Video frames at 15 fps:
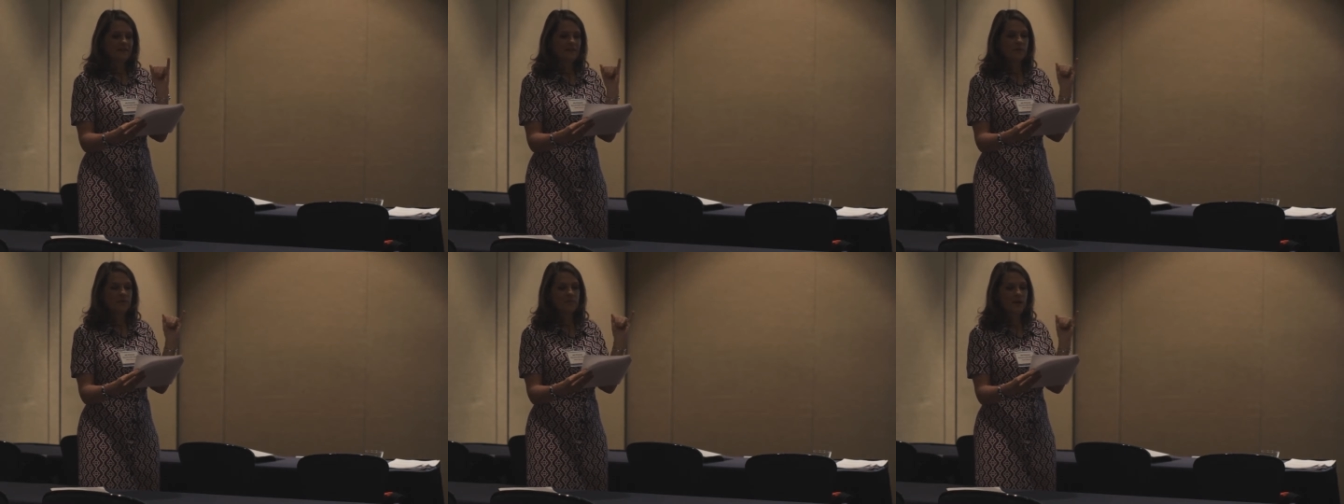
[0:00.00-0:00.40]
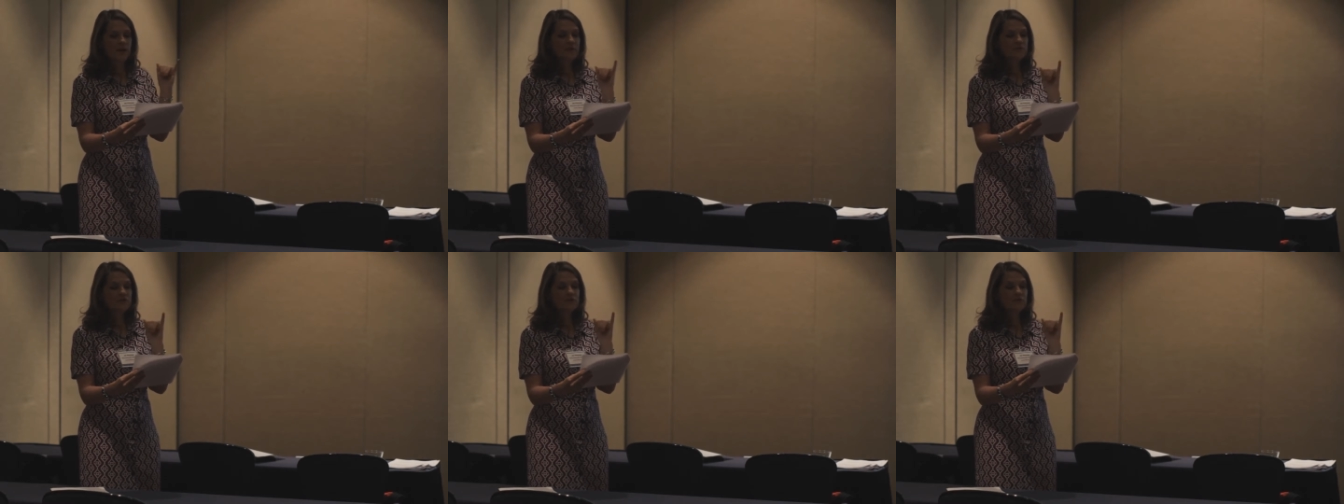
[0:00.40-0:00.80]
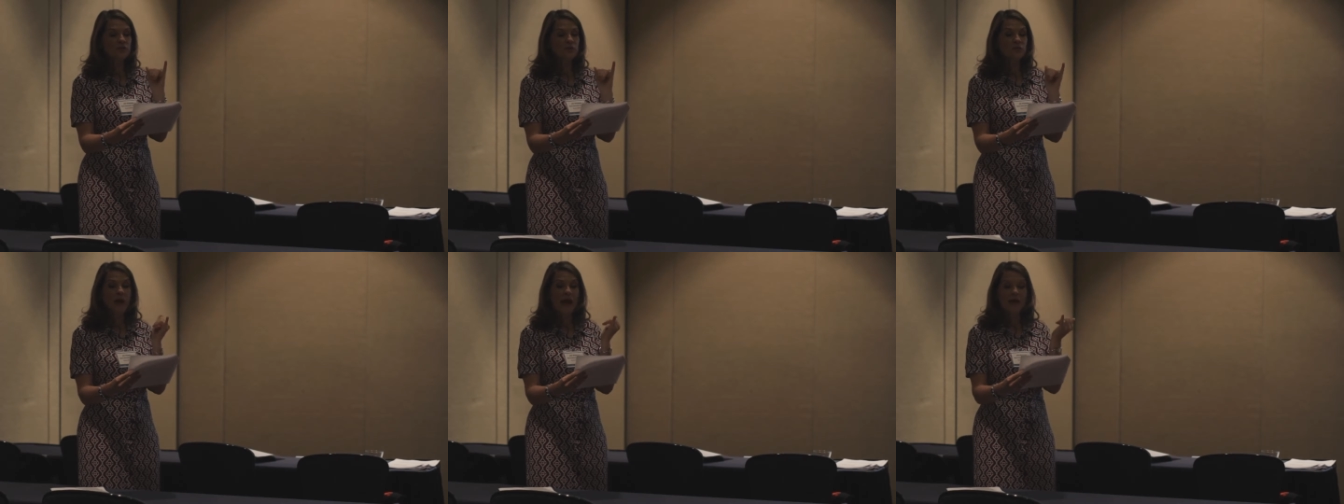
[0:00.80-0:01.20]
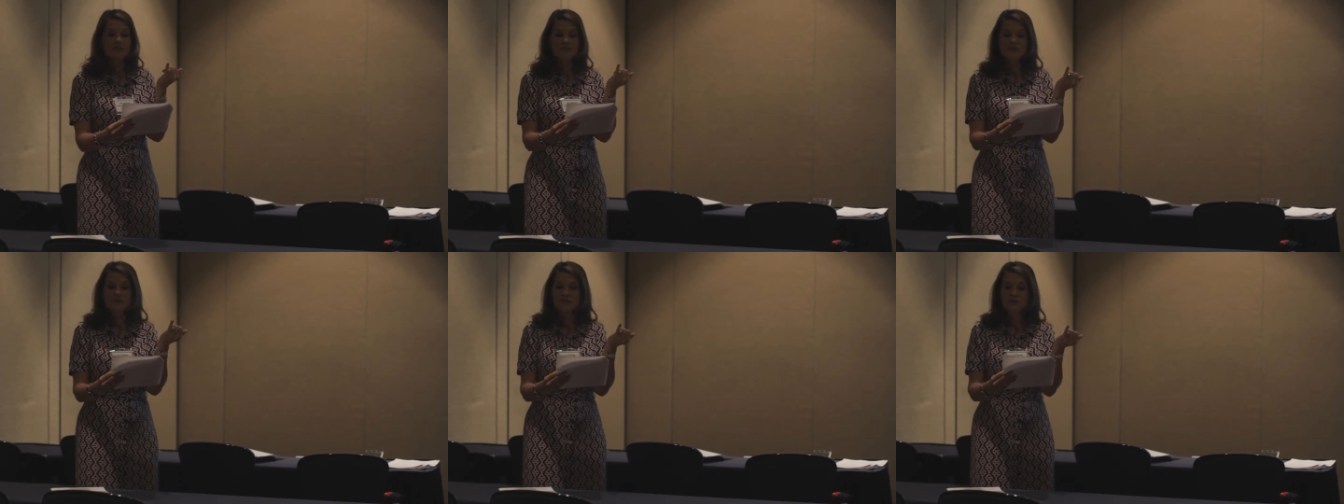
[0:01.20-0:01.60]
compared to how
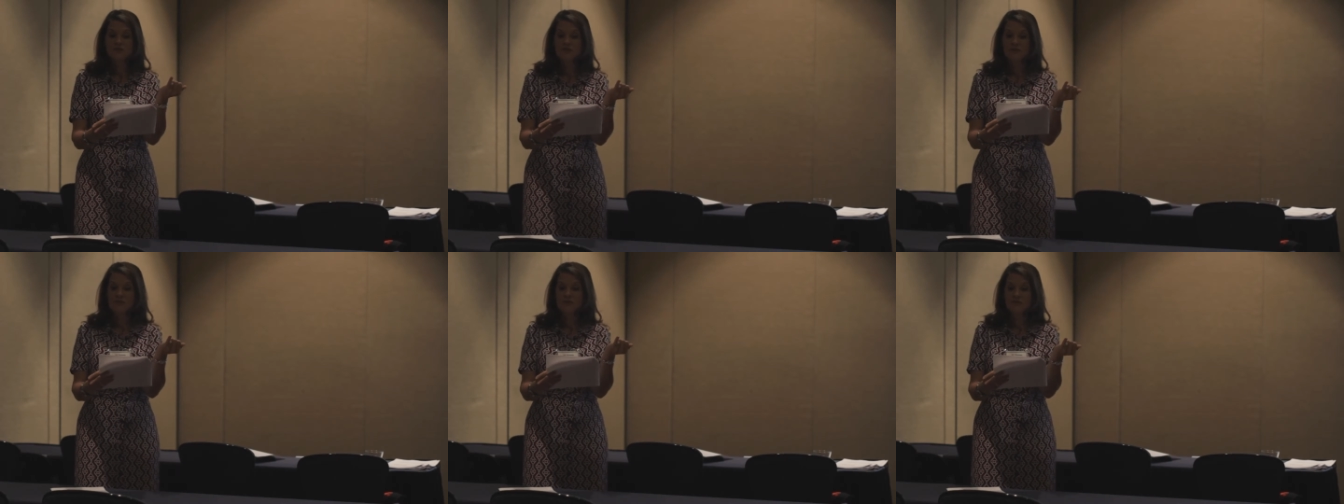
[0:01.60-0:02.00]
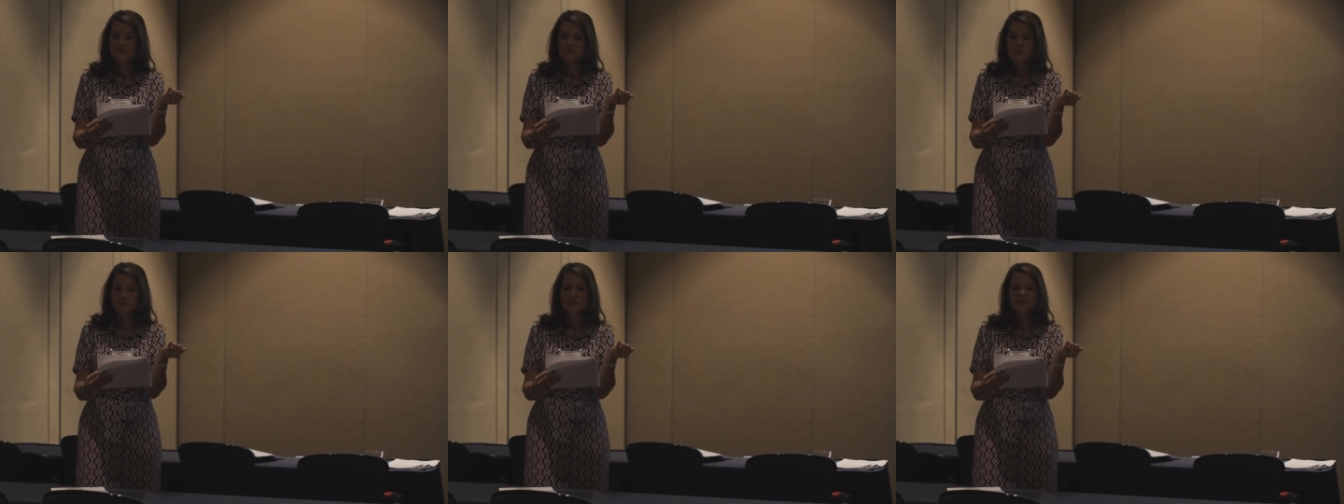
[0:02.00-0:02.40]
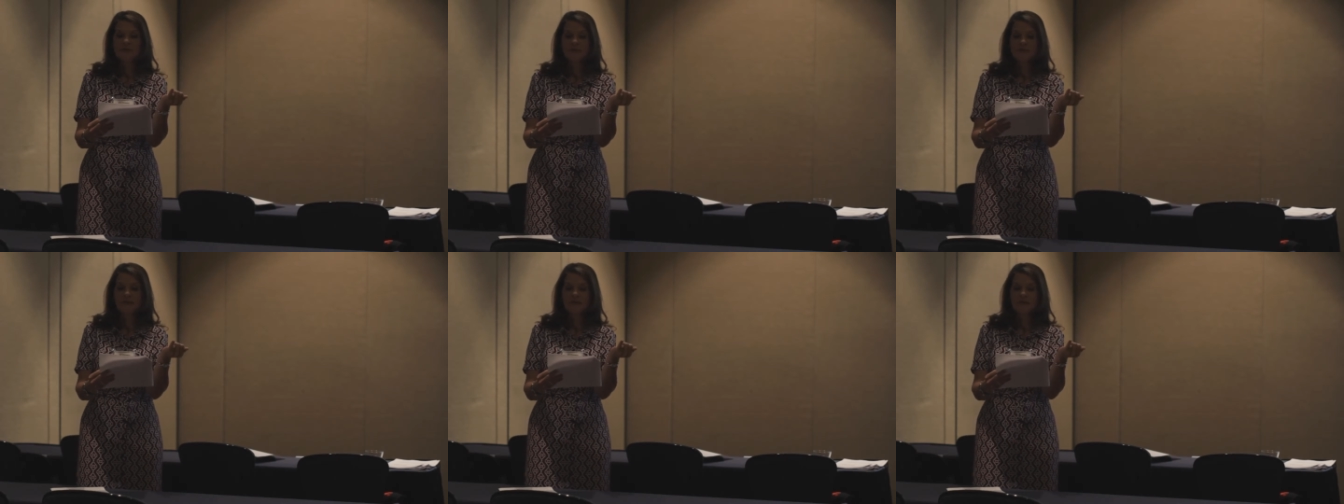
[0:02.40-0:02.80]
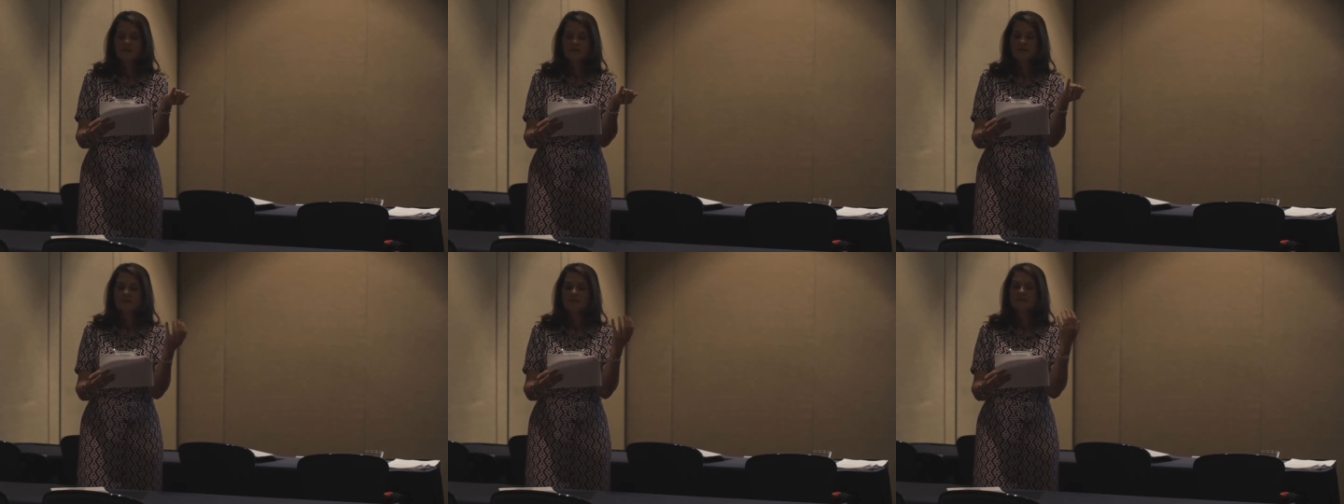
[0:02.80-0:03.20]
teachers in the school did,
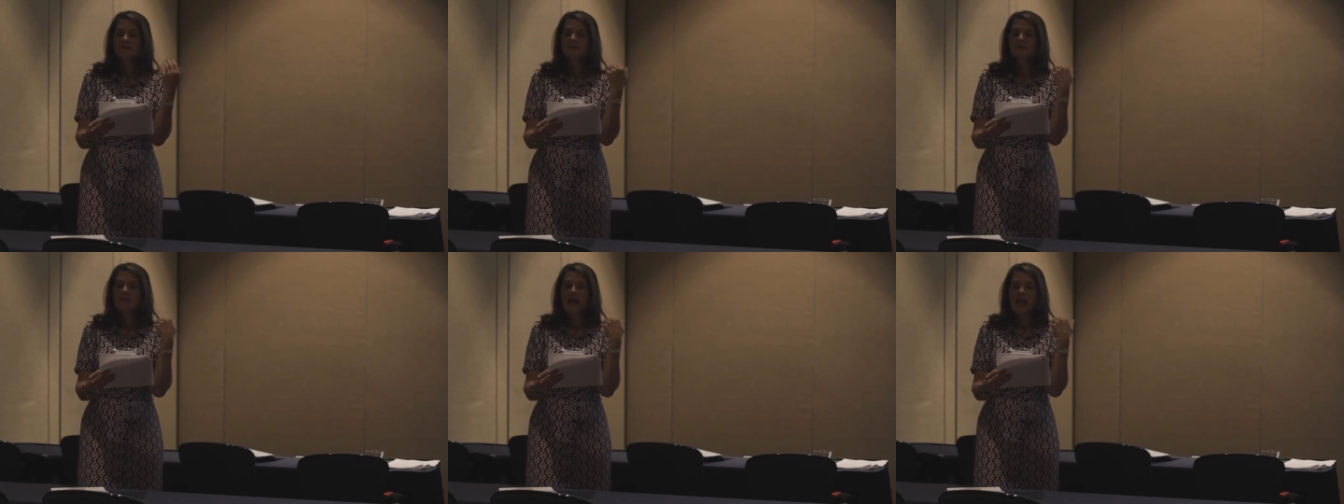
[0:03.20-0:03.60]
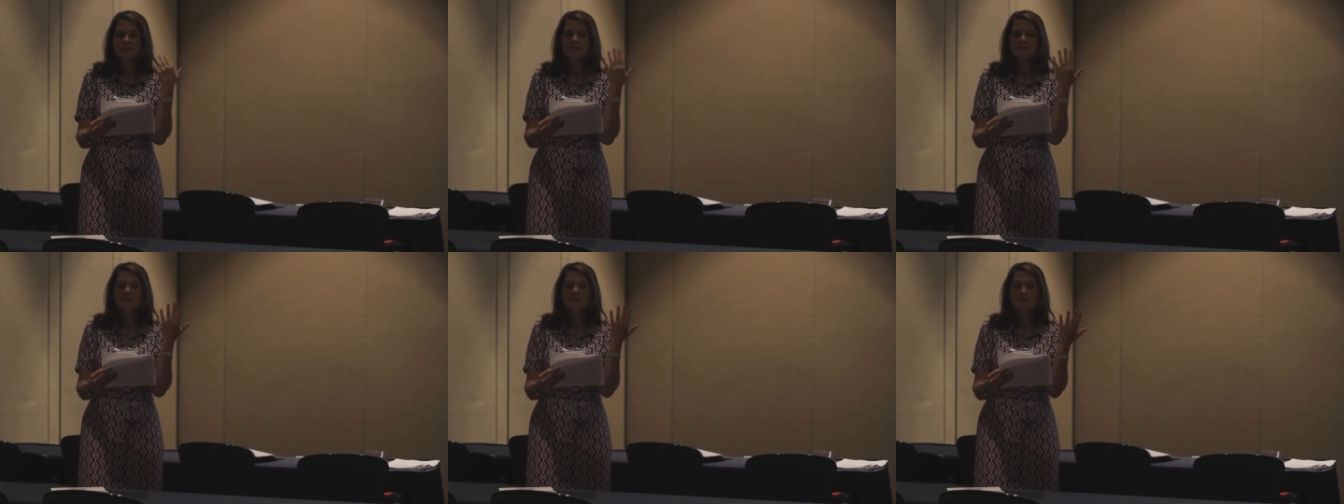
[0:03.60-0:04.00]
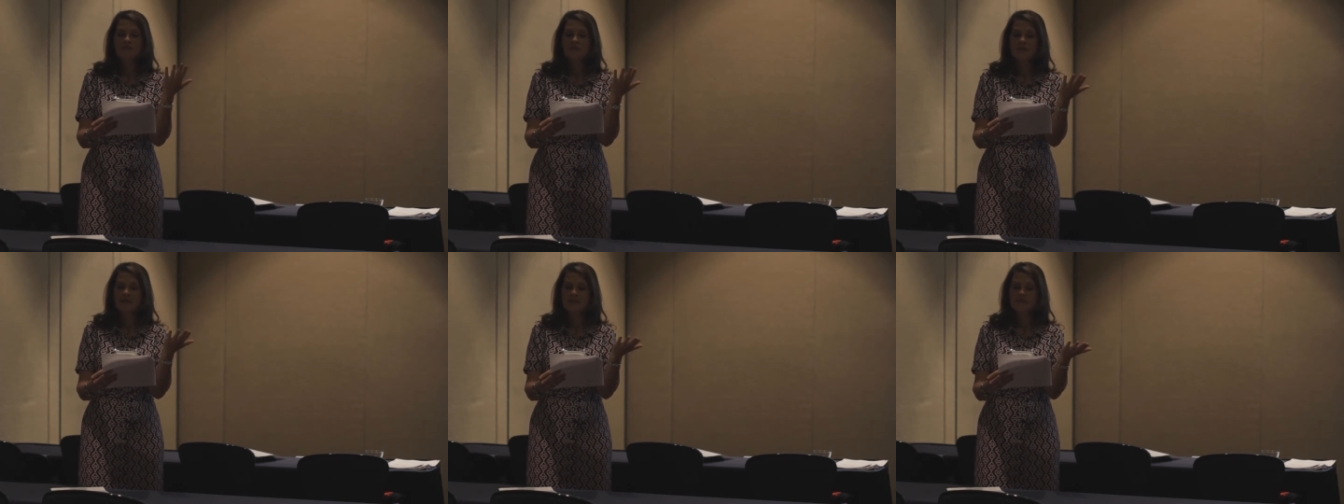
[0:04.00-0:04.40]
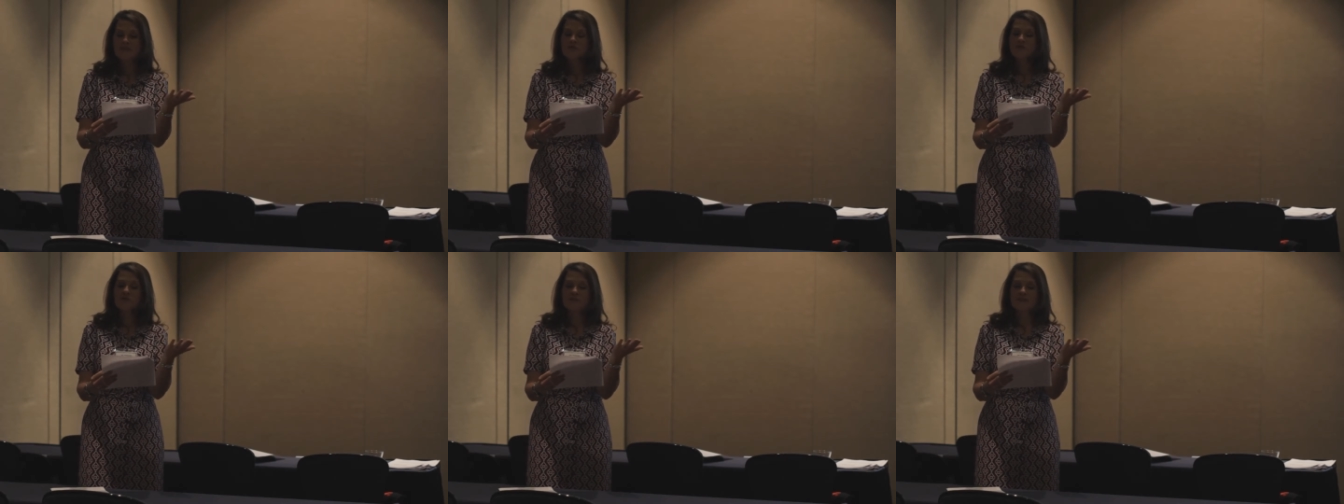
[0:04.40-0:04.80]
how teachers in the
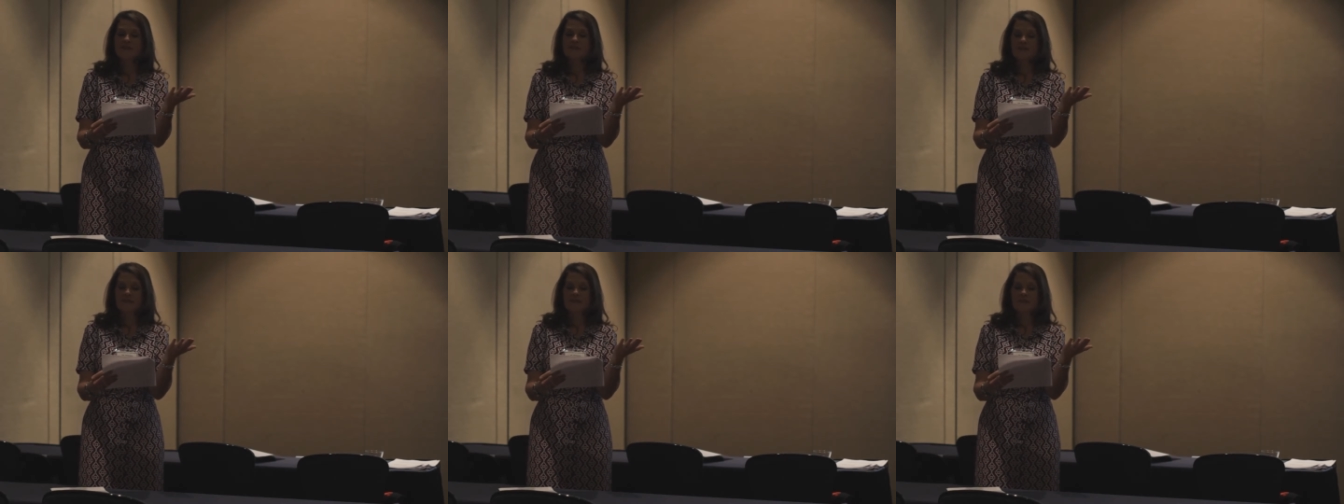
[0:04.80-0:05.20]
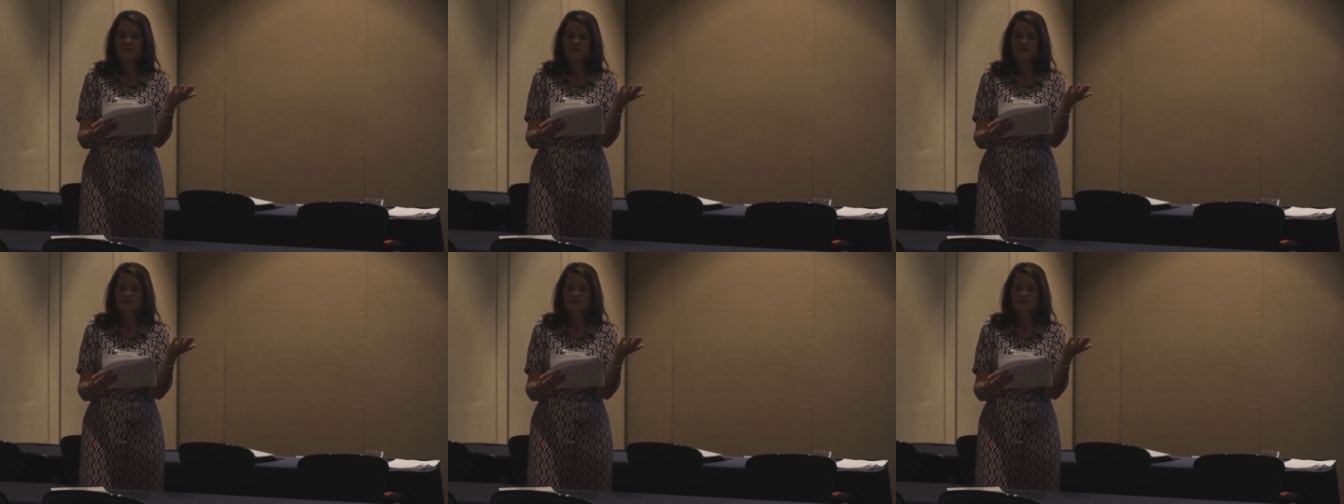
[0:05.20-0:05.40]
district did.